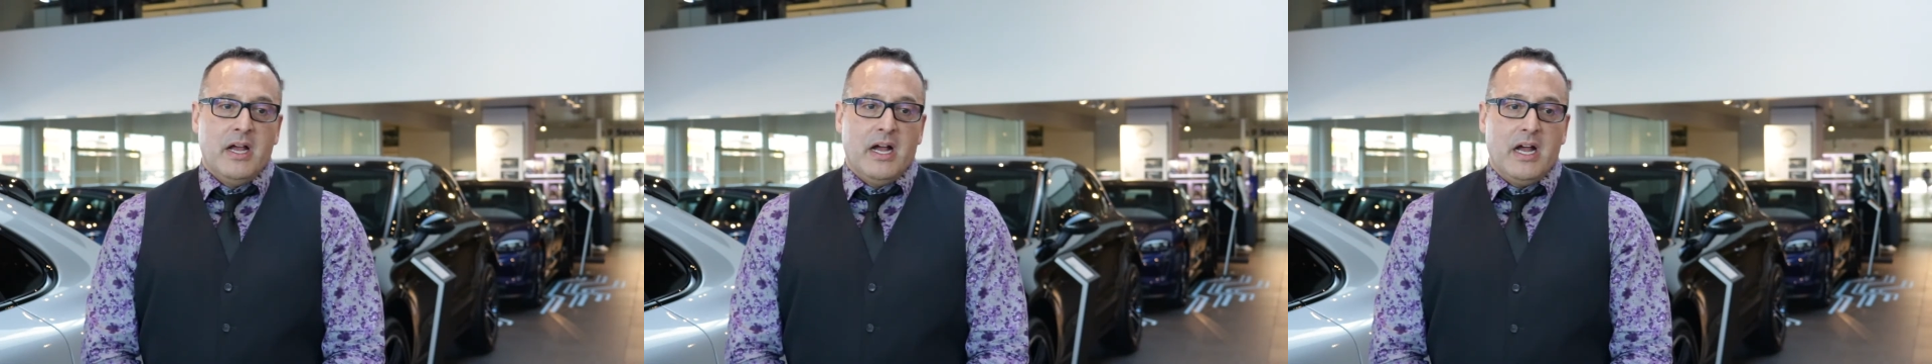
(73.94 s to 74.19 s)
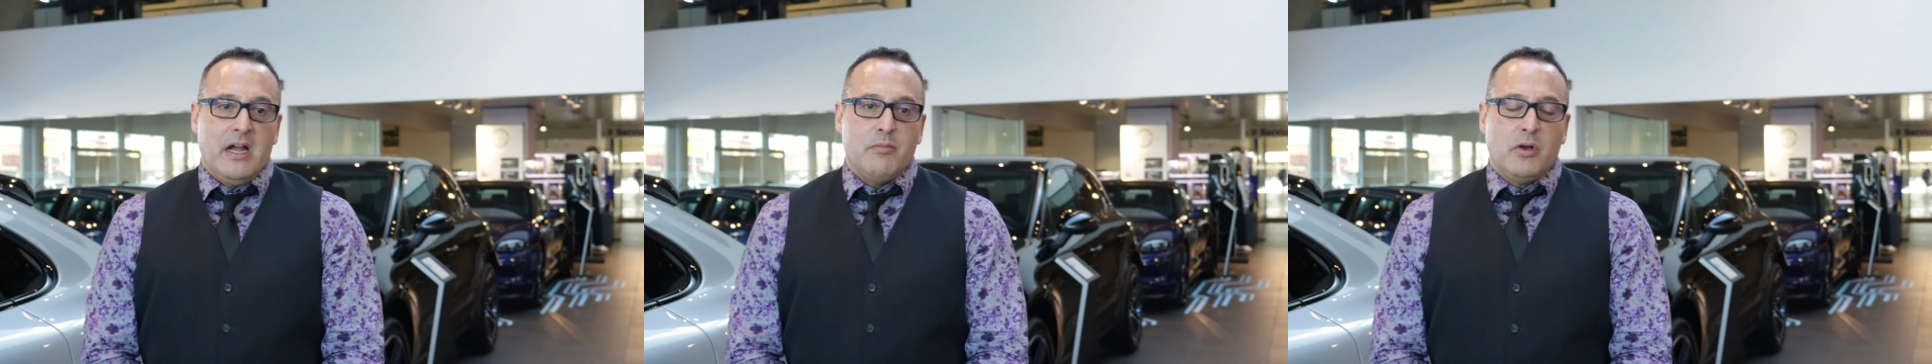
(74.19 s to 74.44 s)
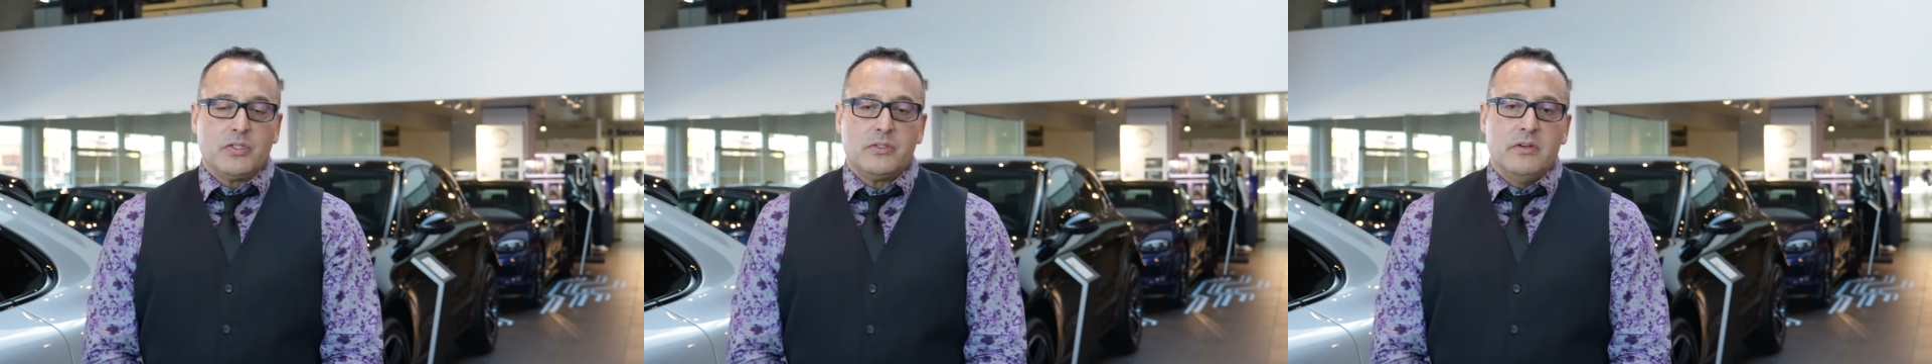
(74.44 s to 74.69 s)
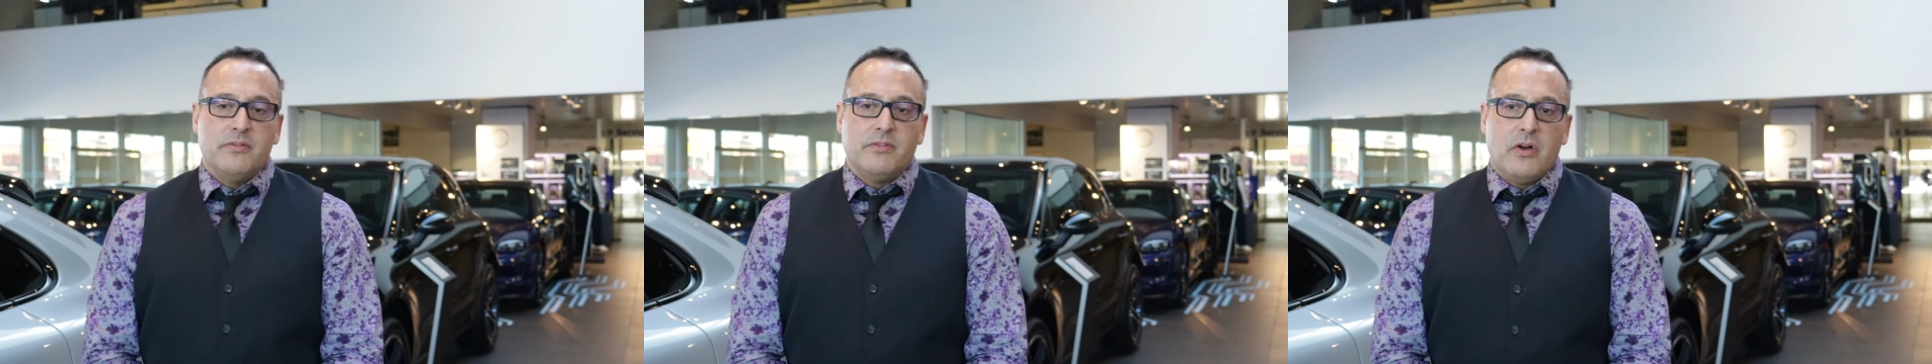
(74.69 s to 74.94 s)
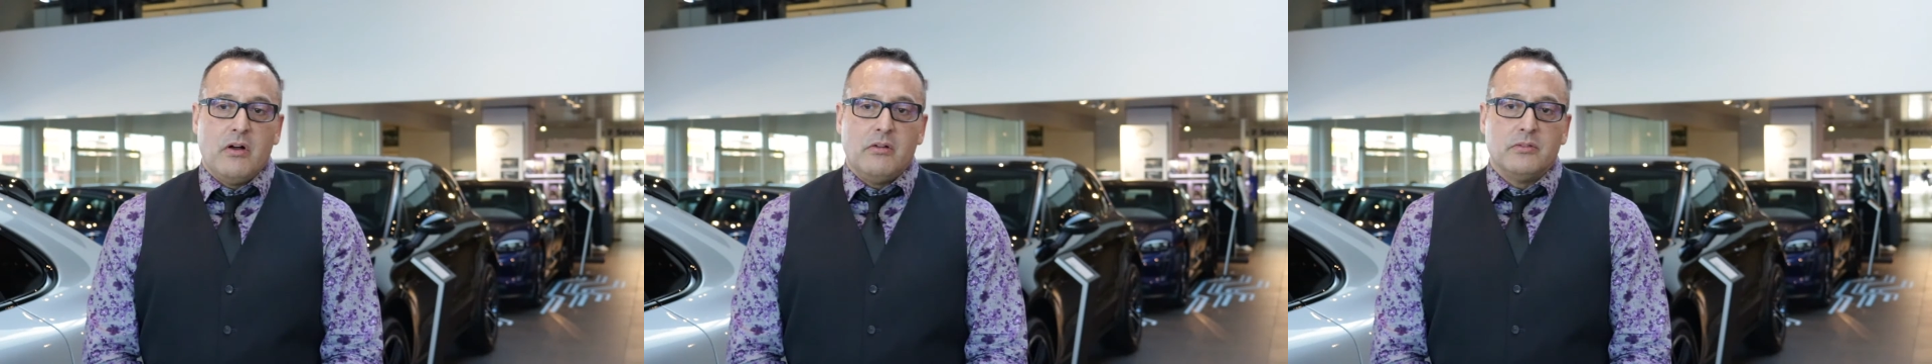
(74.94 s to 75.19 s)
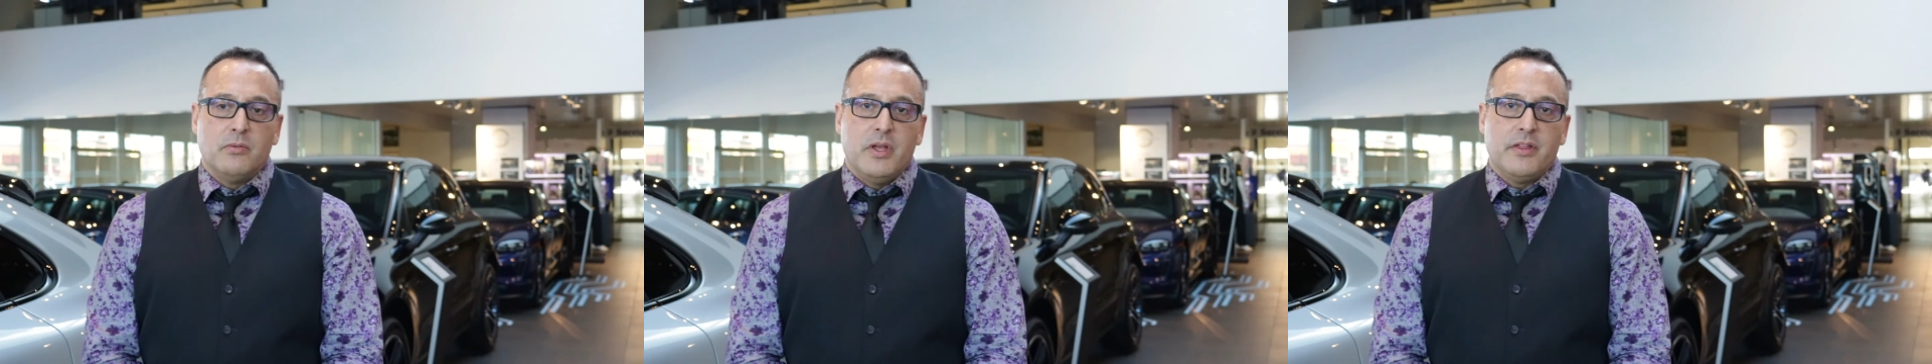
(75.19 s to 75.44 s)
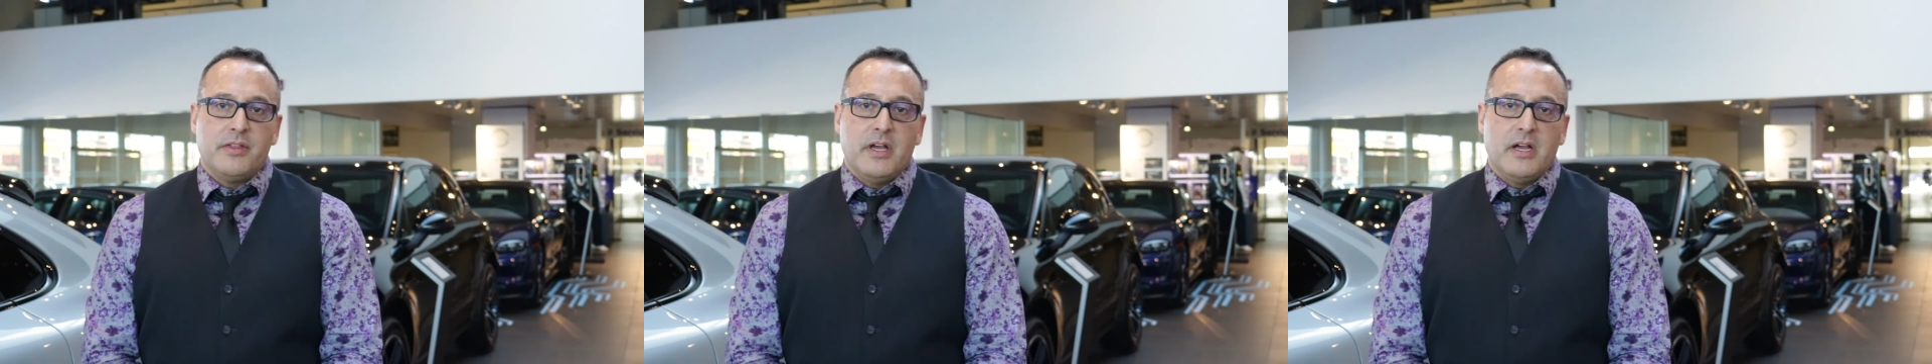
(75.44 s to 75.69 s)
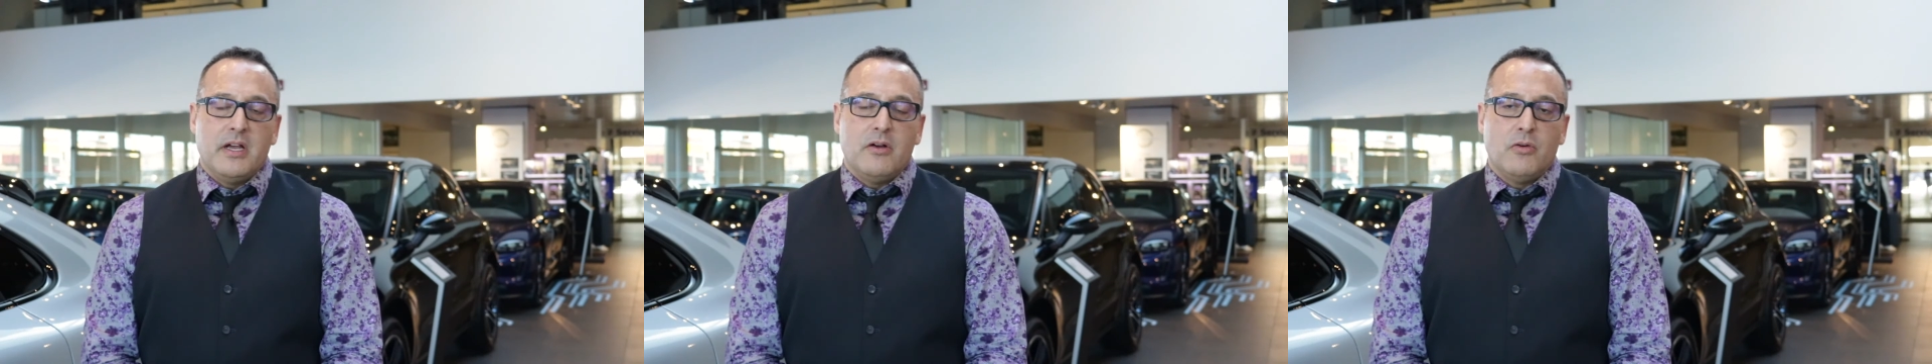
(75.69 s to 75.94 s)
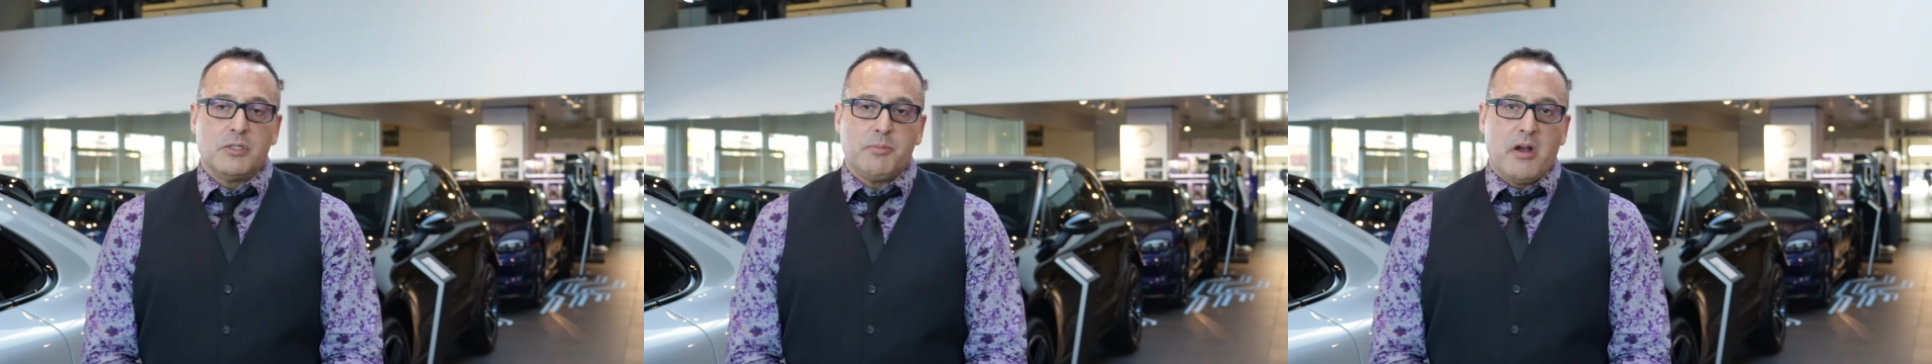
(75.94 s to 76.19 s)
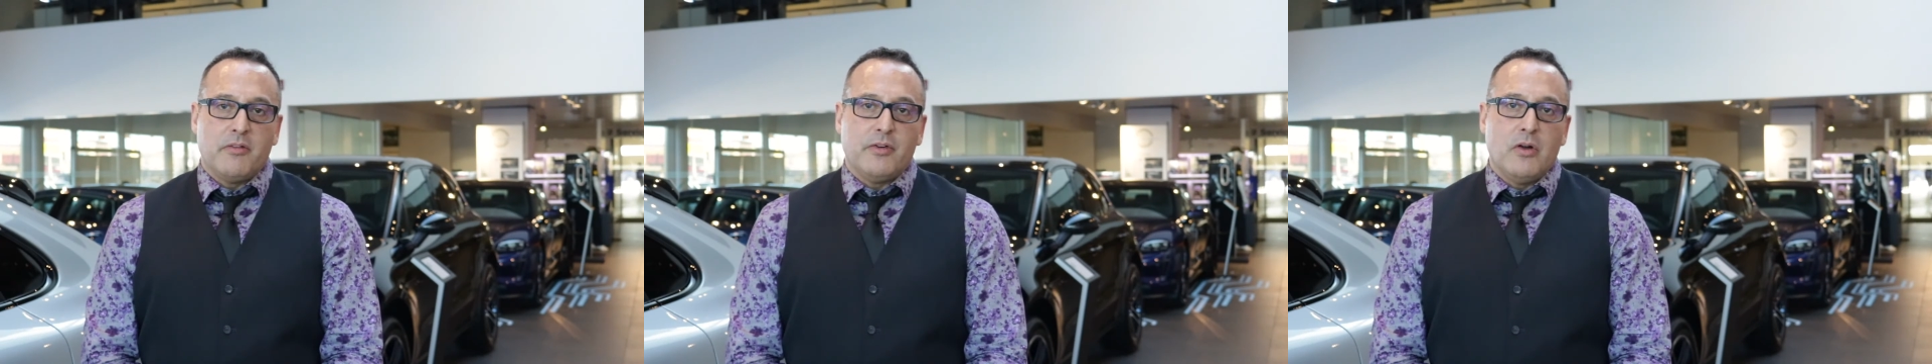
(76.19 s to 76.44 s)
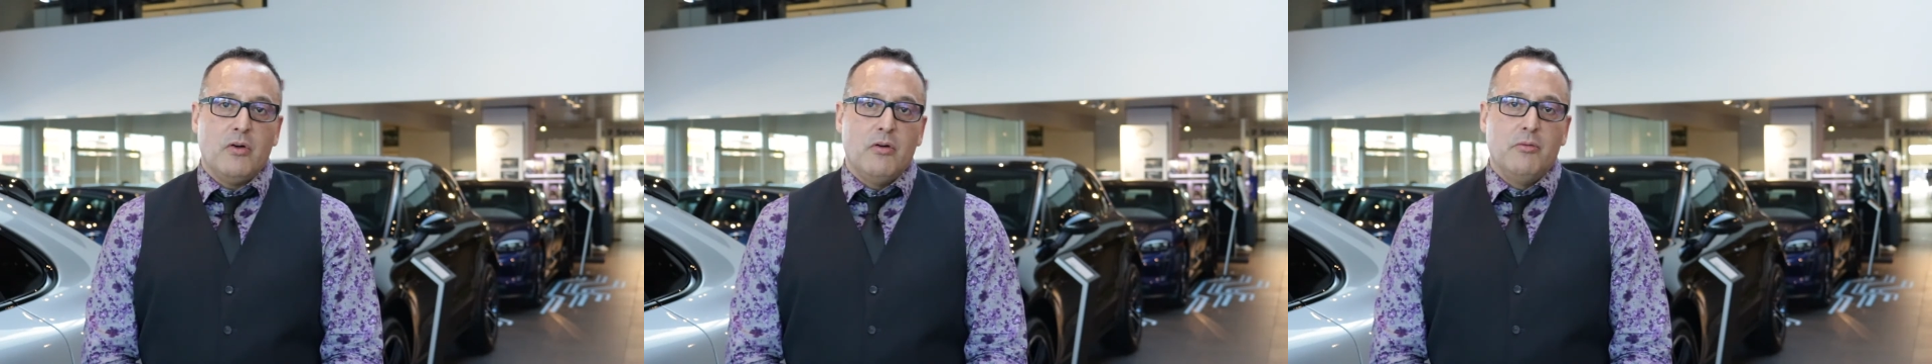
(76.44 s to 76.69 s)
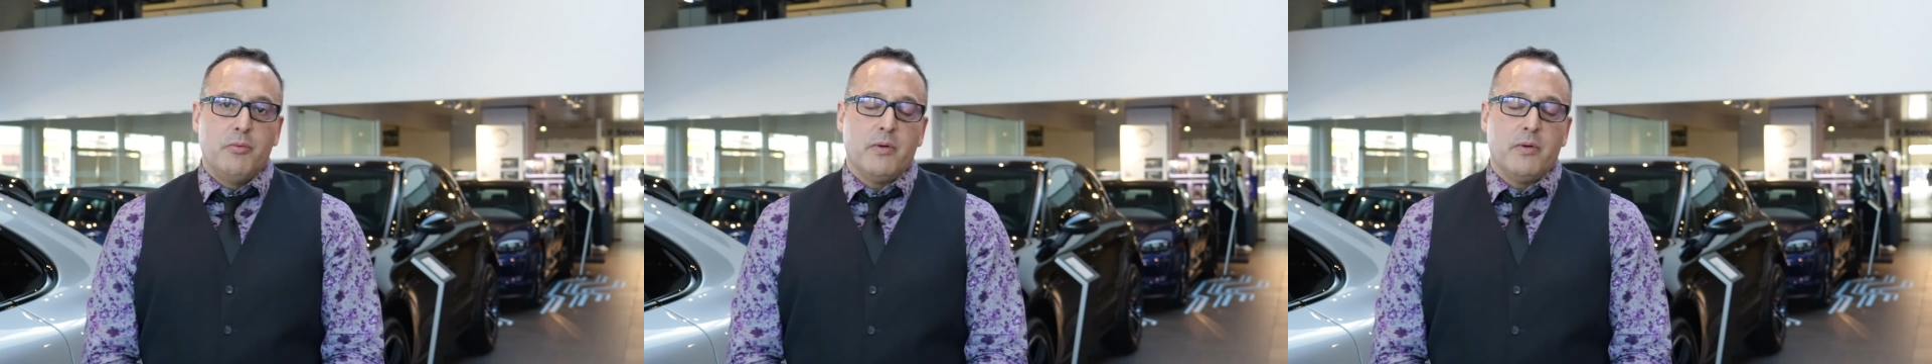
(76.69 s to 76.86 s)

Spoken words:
I'm also involved with Horsepower for Hope.